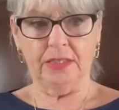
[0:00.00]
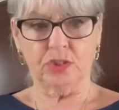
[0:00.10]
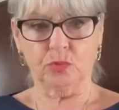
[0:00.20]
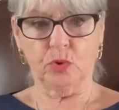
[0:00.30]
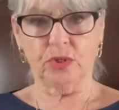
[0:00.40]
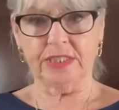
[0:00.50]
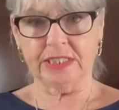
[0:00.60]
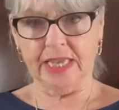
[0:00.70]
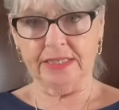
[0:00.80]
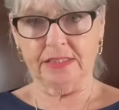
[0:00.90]
towards
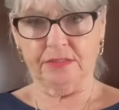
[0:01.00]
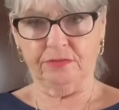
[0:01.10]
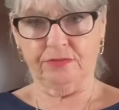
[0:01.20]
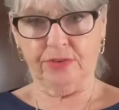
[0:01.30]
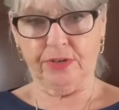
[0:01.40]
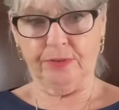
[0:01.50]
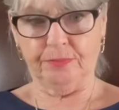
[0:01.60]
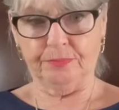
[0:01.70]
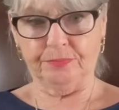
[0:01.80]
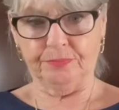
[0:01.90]
the end of
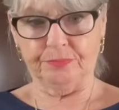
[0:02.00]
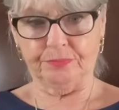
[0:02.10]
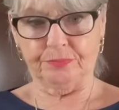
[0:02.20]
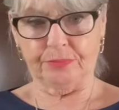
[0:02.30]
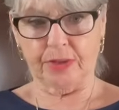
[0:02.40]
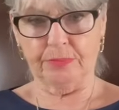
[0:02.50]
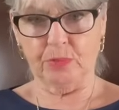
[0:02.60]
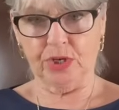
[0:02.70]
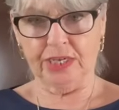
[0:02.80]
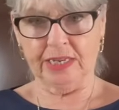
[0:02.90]
my
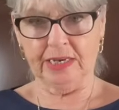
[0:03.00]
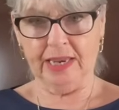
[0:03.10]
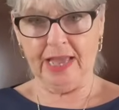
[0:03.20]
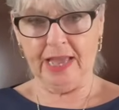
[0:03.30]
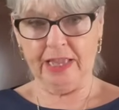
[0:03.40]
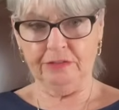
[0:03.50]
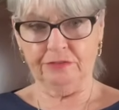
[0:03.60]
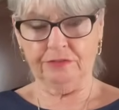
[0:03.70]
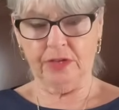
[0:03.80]
working life.